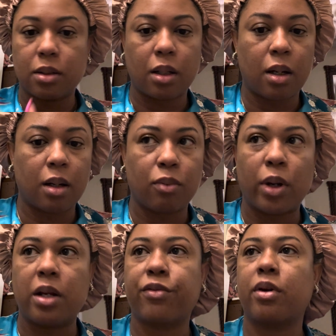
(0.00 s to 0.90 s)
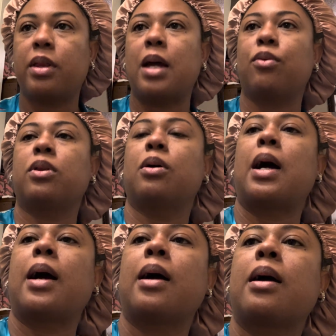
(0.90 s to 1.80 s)
I'm waiting for that. With the
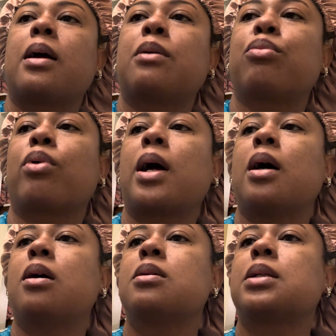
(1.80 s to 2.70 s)
eyebrows,